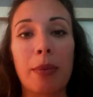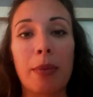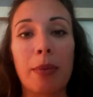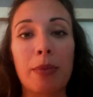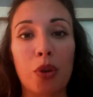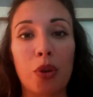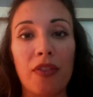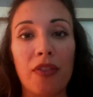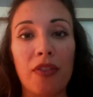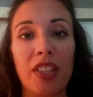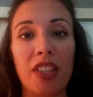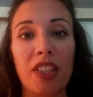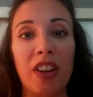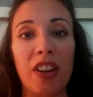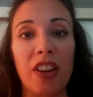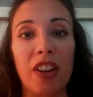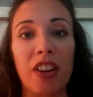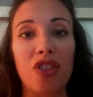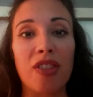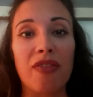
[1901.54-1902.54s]
from some sort
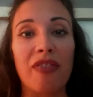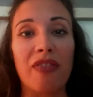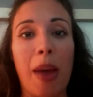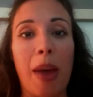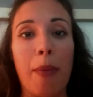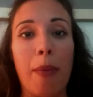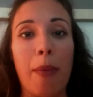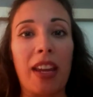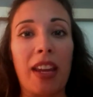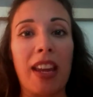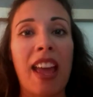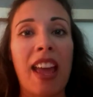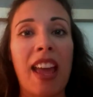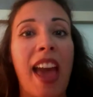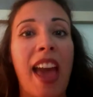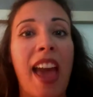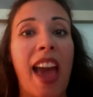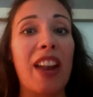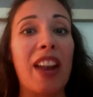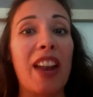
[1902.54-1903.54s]
of dysfunctional family.
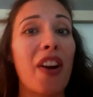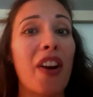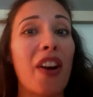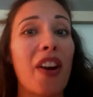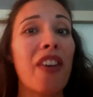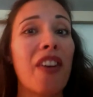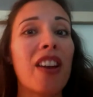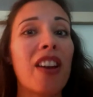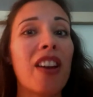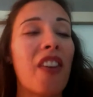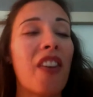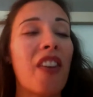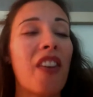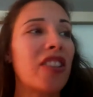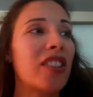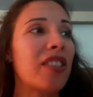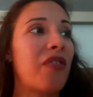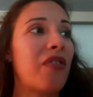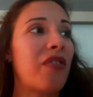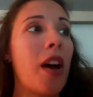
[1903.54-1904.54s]
And if
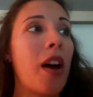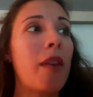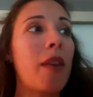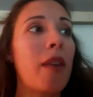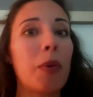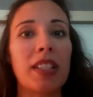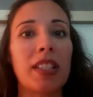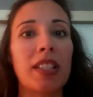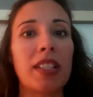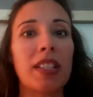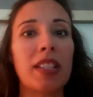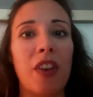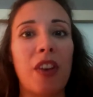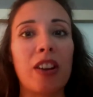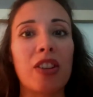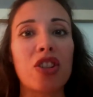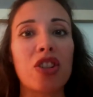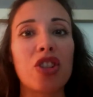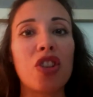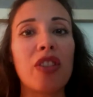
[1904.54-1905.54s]
our family wasn't
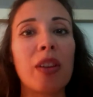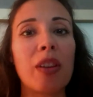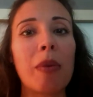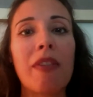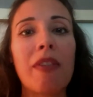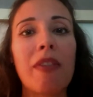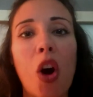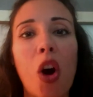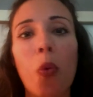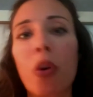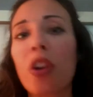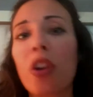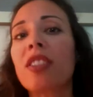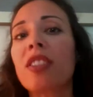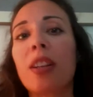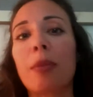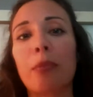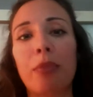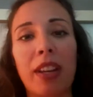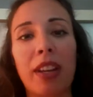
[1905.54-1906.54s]
dysfunctional, then we've all
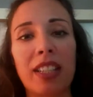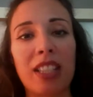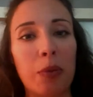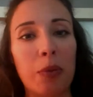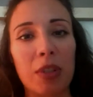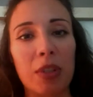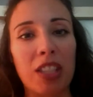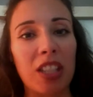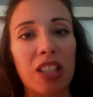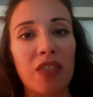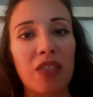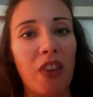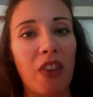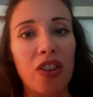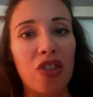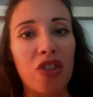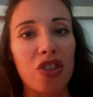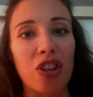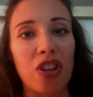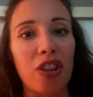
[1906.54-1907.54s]
worked someplace that was
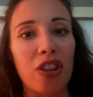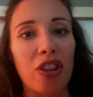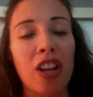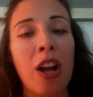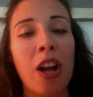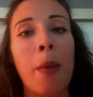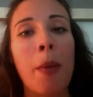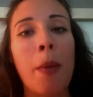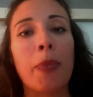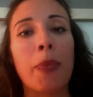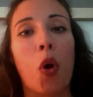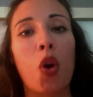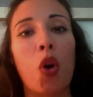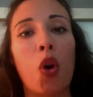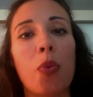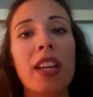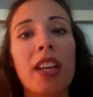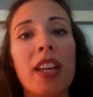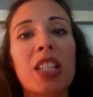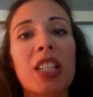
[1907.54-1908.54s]
dysfunctional,
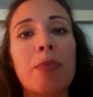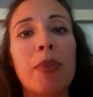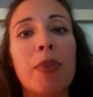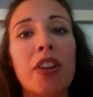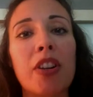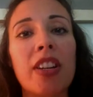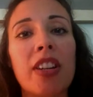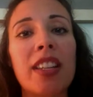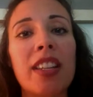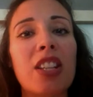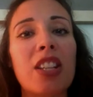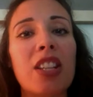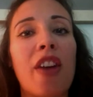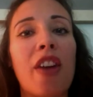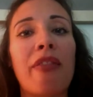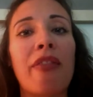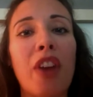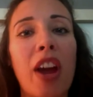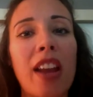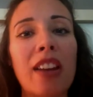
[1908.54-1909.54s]
or we experienced a
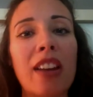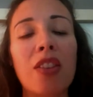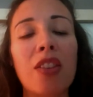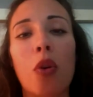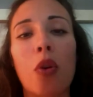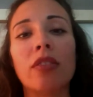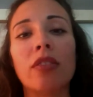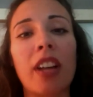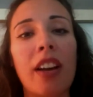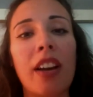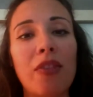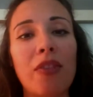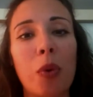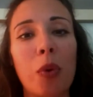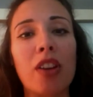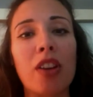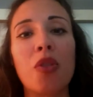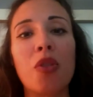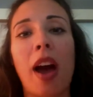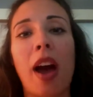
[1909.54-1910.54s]
friend or loved
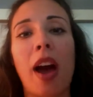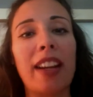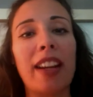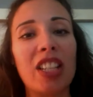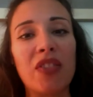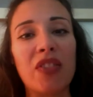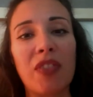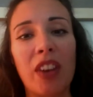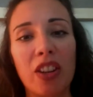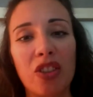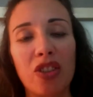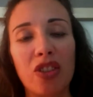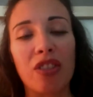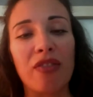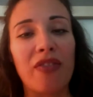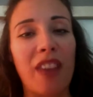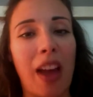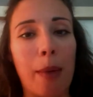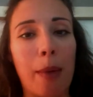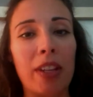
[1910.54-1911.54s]
one who had a
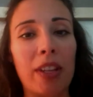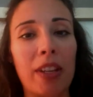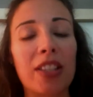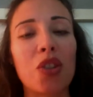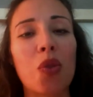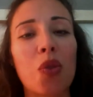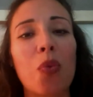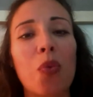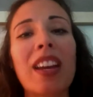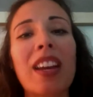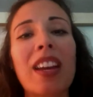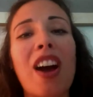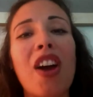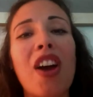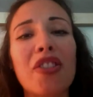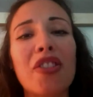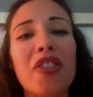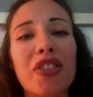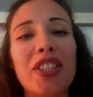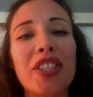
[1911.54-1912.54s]
dysfunctional family. So we
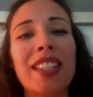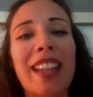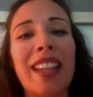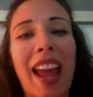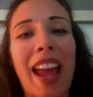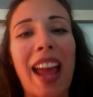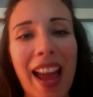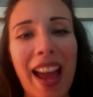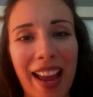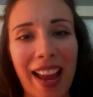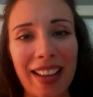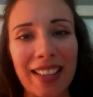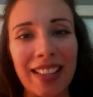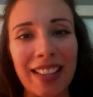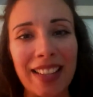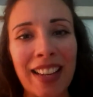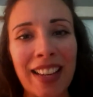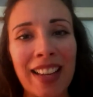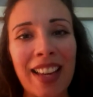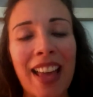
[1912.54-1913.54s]
understand
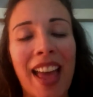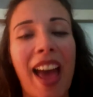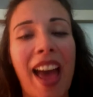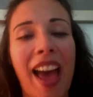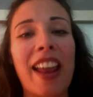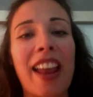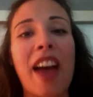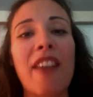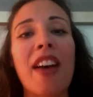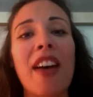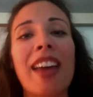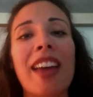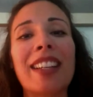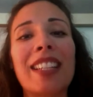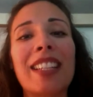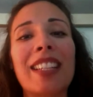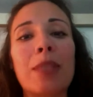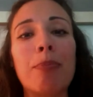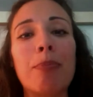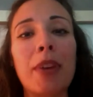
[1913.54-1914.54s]
and have had
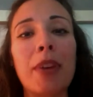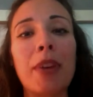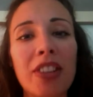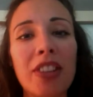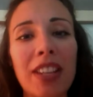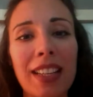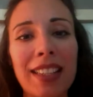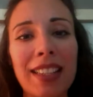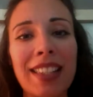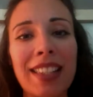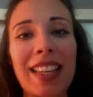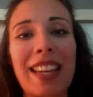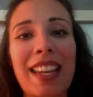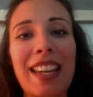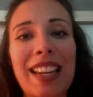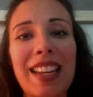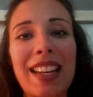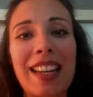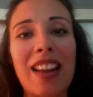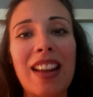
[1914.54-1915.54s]
experience
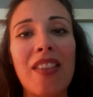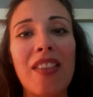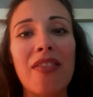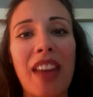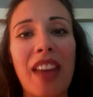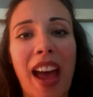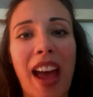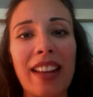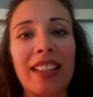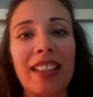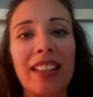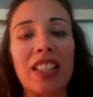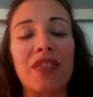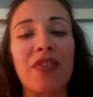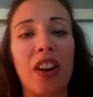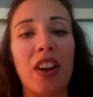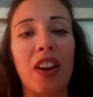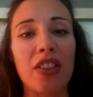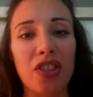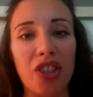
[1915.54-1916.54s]
in that
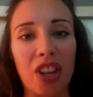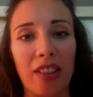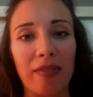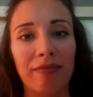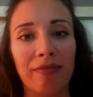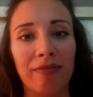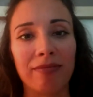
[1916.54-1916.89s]
dysfunction.